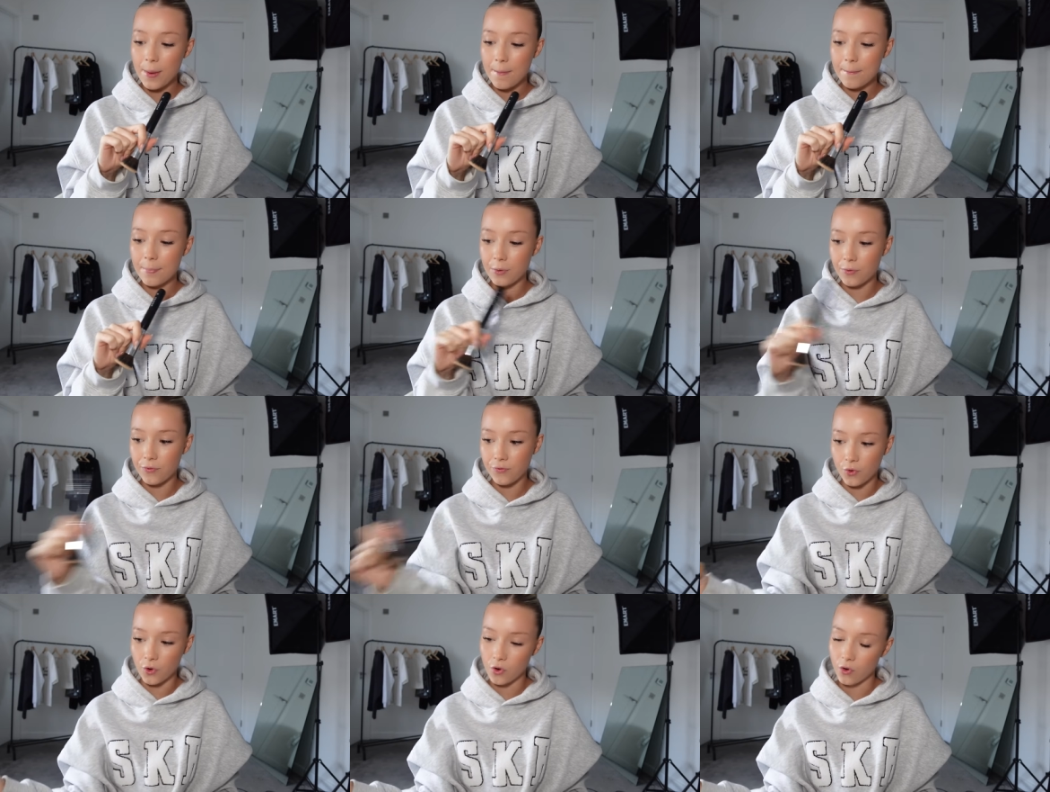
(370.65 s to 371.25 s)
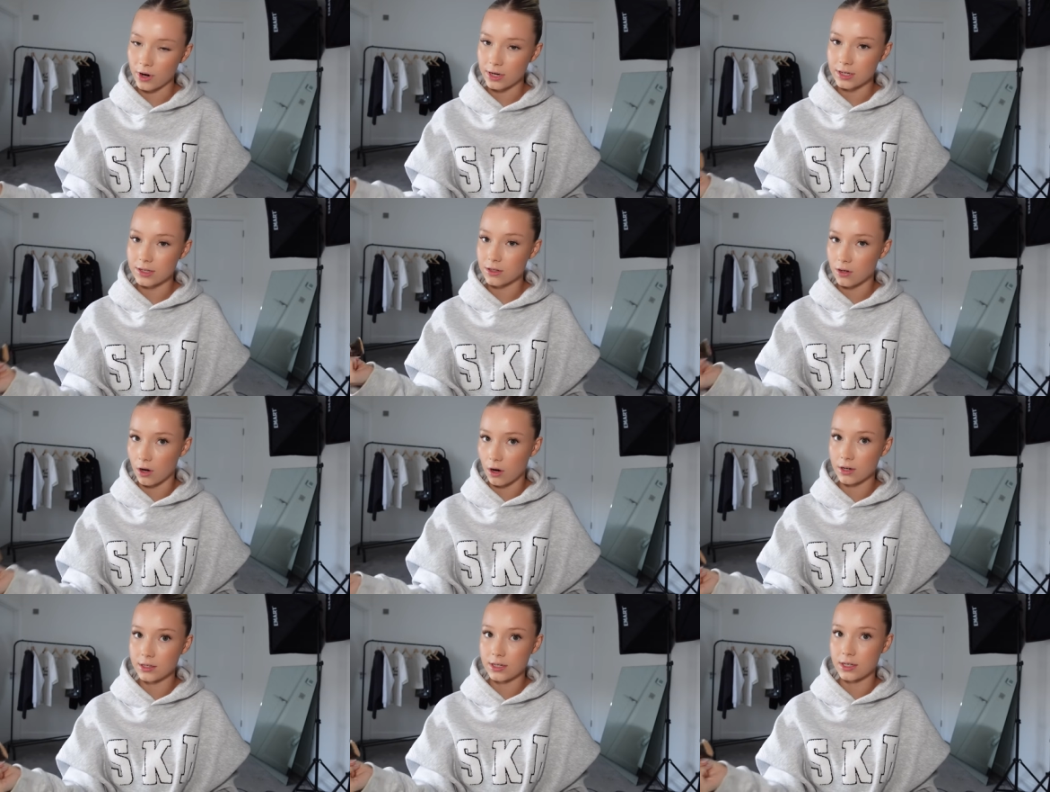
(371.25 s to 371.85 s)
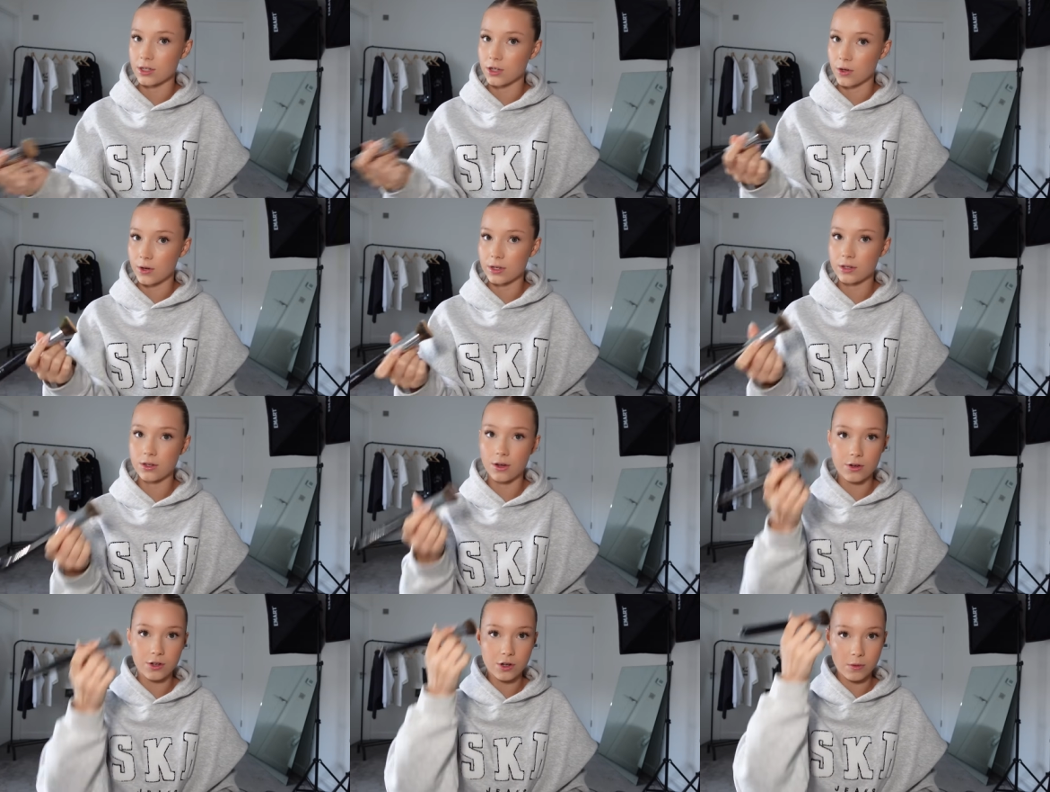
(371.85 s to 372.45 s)
before I started doing
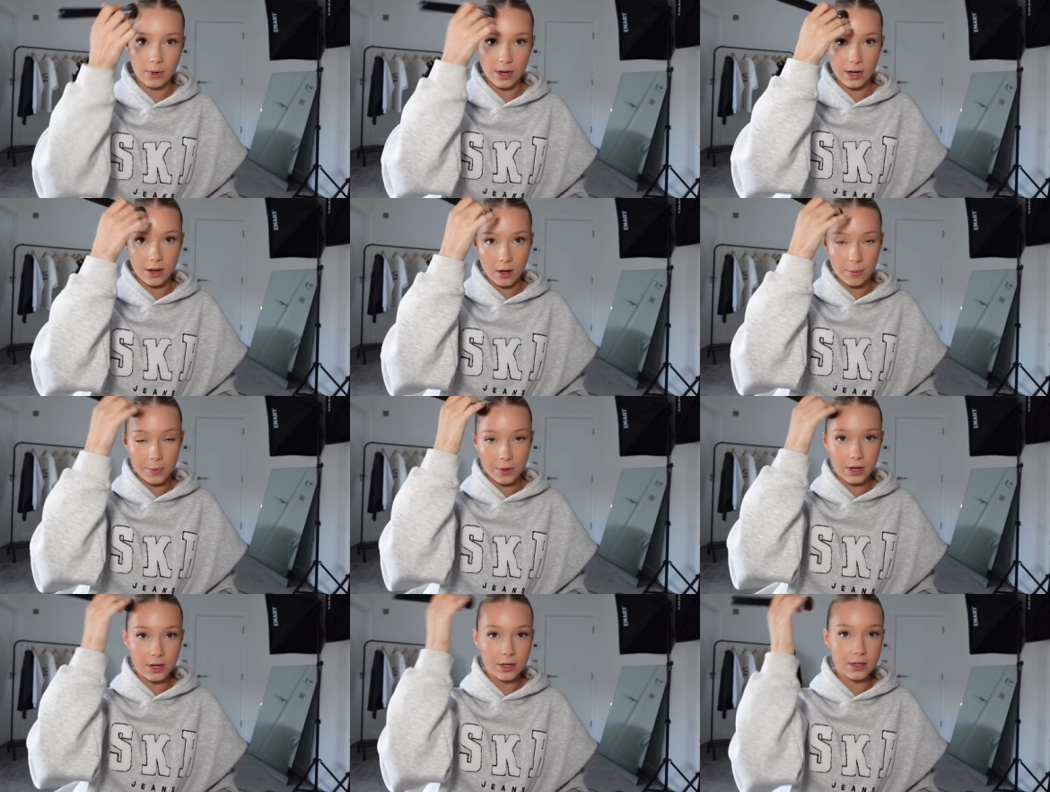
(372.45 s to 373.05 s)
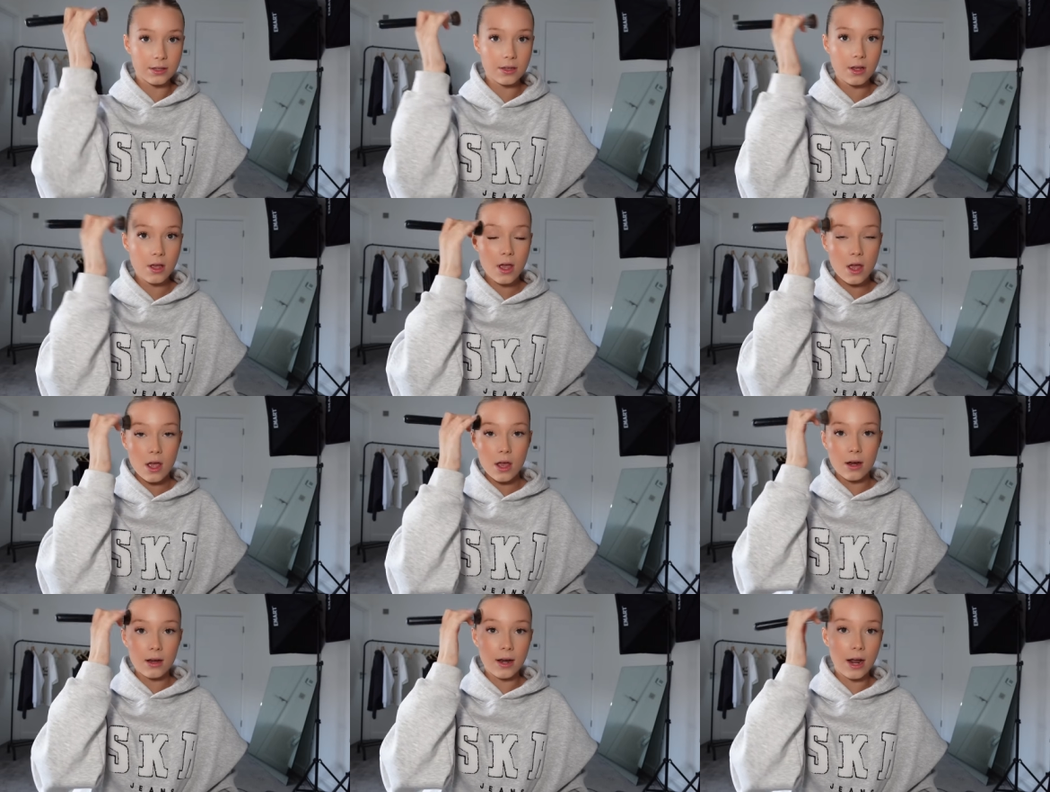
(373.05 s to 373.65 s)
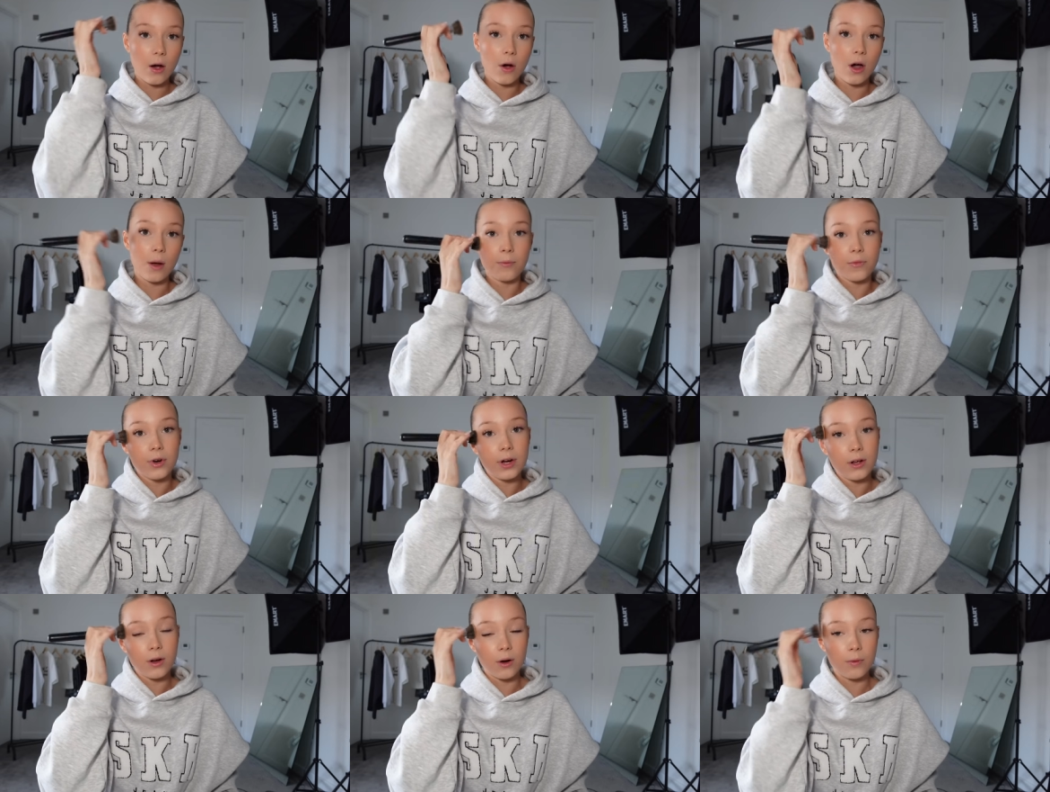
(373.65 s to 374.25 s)
social media because now I'm
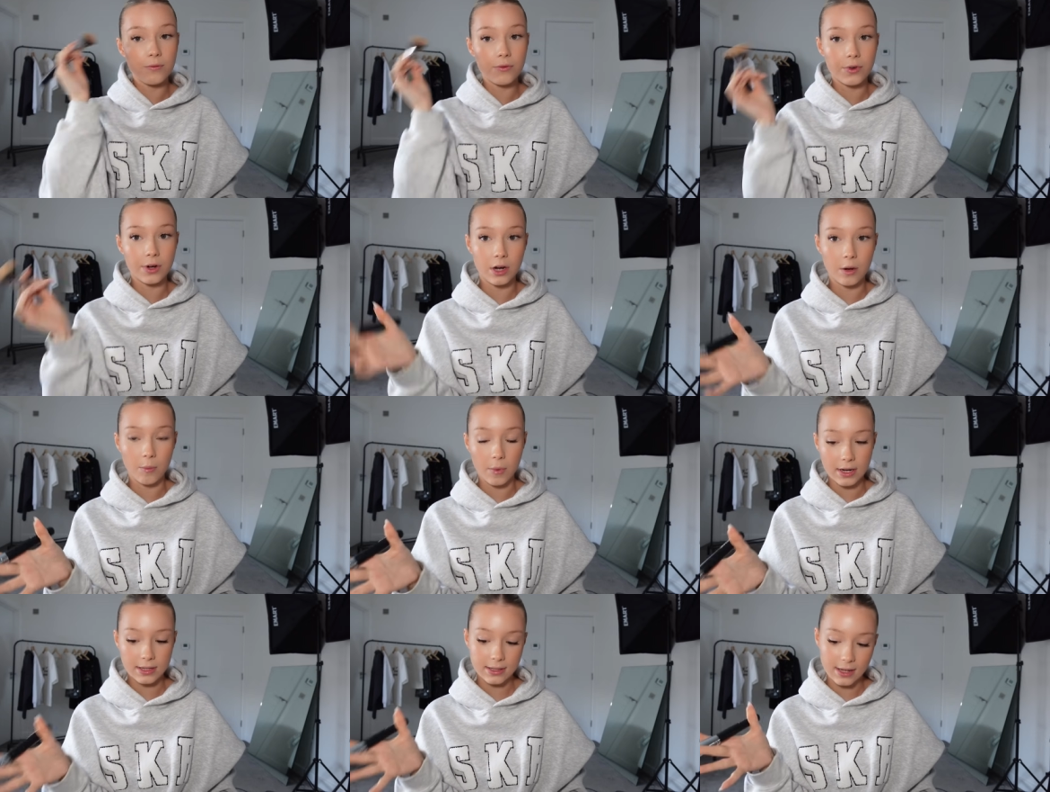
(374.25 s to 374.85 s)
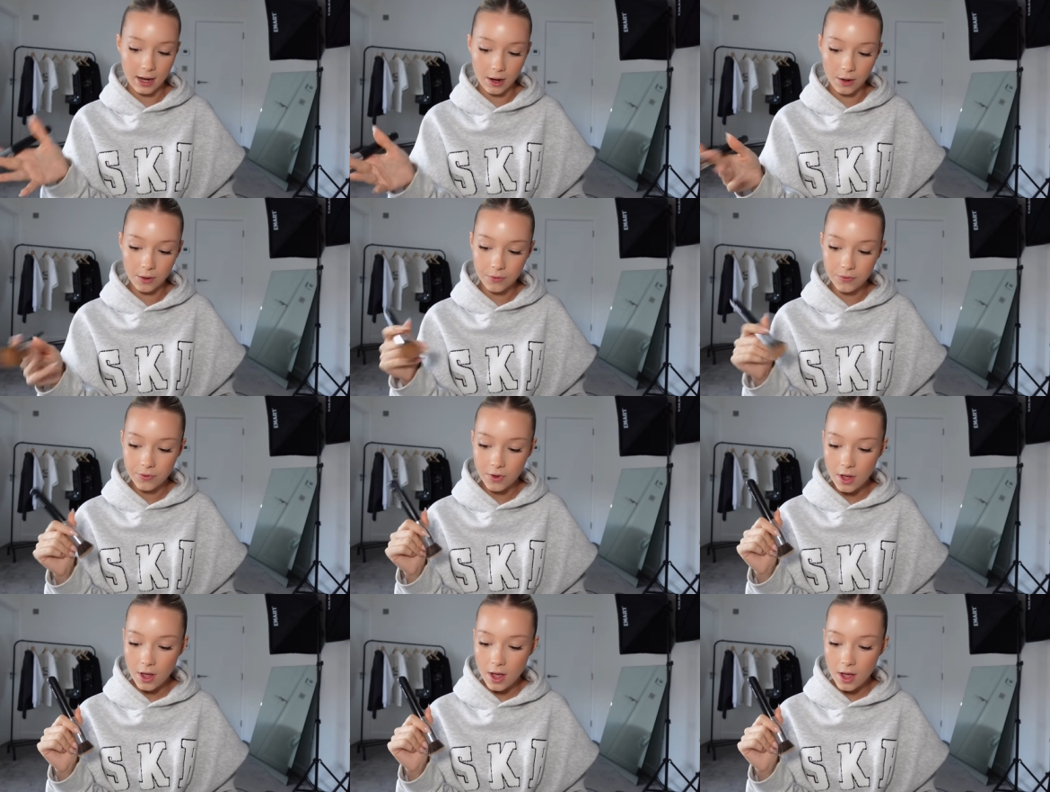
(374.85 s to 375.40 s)
really confident in myself